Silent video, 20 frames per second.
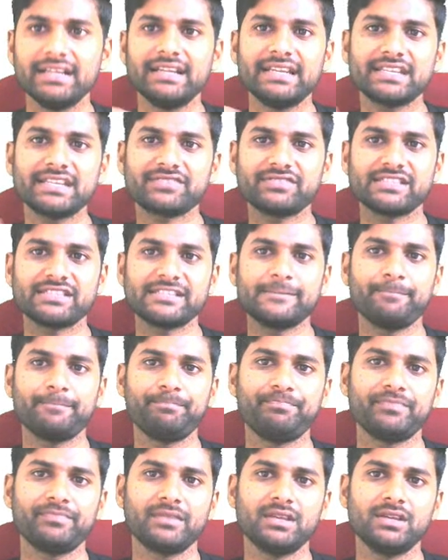Next one.
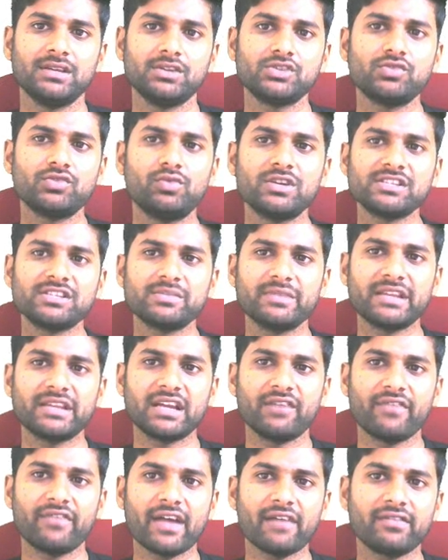So what is the
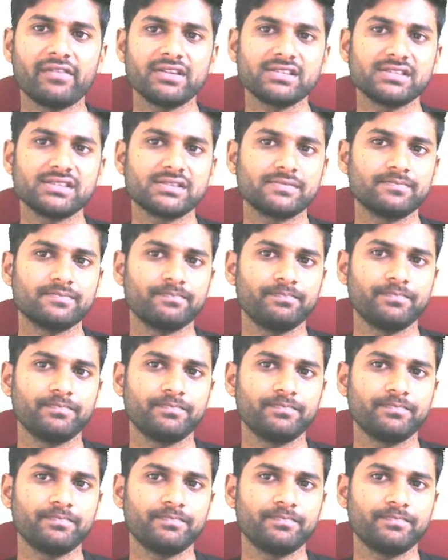meaning of average?